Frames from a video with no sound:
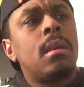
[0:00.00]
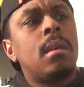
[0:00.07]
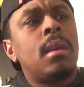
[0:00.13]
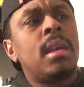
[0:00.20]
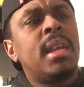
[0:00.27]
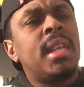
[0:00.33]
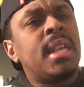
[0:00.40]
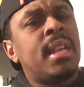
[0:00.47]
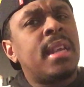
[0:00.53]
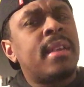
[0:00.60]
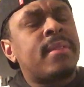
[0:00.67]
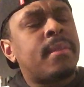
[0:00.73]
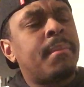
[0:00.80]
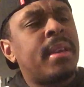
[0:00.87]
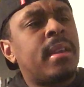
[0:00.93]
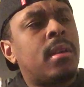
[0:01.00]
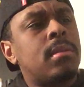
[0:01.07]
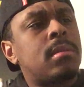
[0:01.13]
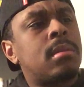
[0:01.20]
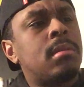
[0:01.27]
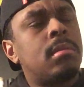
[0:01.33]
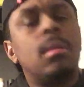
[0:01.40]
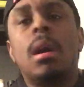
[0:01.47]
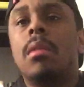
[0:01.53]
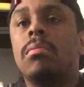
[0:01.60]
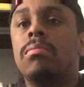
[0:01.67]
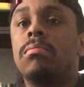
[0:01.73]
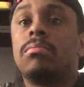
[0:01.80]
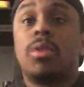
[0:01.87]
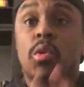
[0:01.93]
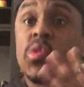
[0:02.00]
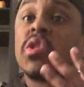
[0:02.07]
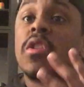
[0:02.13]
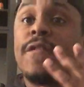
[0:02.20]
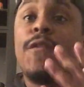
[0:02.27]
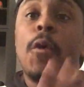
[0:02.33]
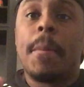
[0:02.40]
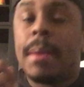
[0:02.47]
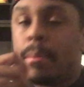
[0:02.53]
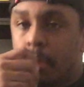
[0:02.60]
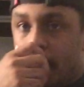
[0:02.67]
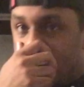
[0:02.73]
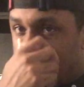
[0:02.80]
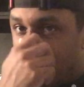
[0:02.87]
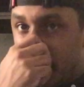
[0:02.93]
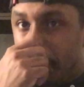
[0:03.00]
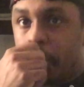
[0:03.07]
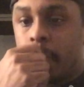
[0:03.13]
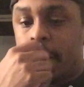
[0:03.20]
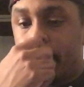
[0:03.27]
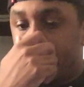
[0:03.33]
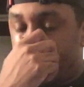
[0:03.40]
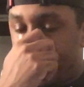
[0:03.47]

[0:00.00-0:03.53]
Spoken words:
He did it against somebody else. No, those are the 4 people he did it with.